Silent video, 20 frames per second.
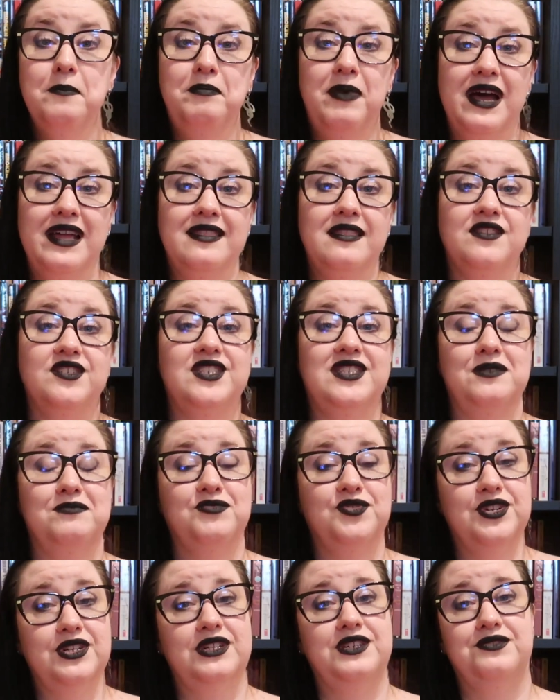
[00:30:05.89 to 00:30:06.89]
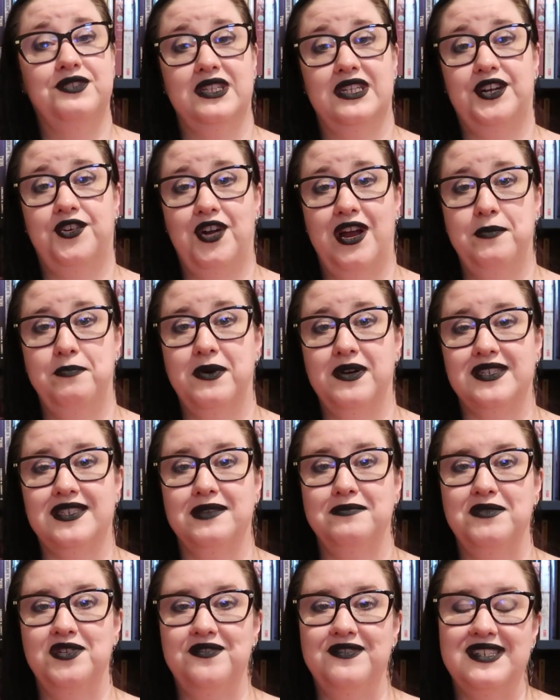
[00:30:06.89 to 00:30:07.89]
But there's some really, really great
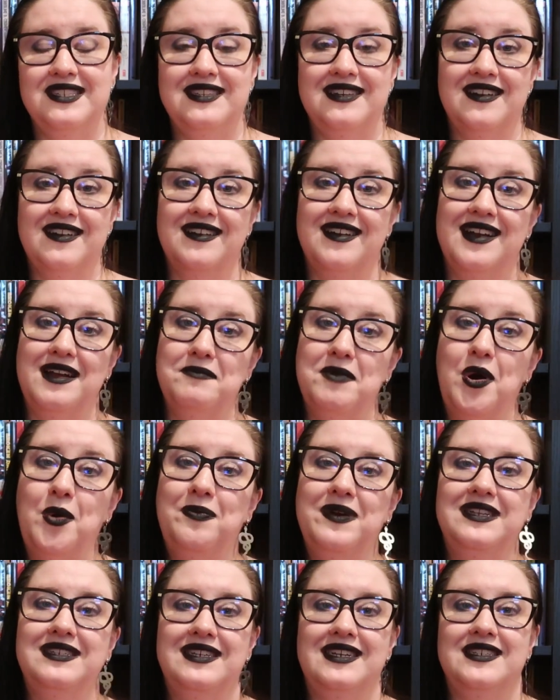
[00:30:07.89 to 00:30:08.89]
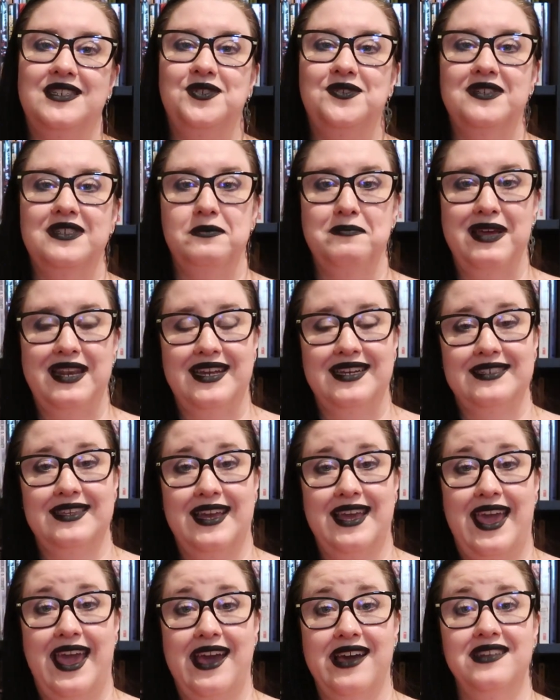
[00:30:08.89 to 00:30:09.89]
books and movies here, and I'm hoping to get to as many as
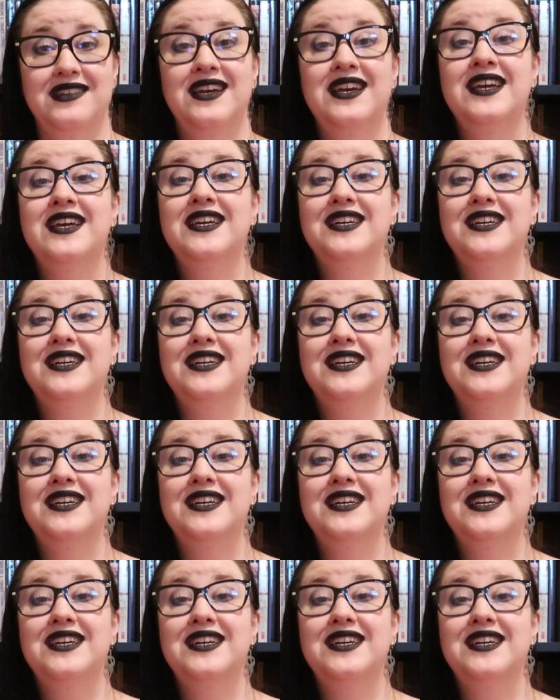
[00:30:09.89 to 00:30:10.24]
I can.